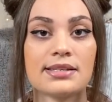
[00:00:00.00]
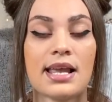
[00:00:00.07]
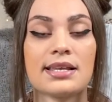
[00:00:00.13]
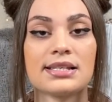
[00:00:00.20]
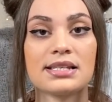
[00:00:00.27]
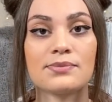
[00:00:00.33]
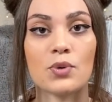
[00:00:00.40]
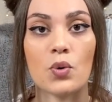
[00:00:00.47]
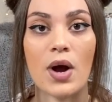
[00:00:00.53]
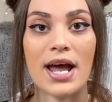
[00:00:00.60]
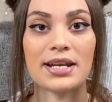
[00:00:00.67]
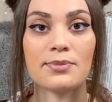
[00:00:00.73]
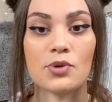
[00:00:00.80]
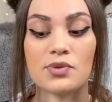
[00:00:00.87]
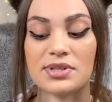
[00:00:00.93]
and small
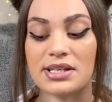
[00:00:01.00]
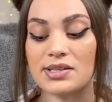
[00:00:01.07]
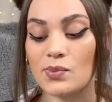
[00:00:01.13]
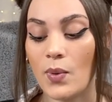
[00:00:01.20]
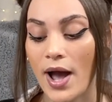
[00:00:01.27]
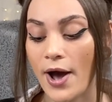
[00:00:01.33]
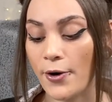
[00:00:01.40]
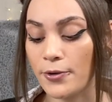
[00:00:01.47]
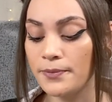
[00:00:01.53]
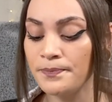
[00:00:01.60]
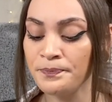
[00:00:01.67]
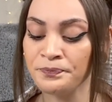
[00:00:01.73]
animals as well.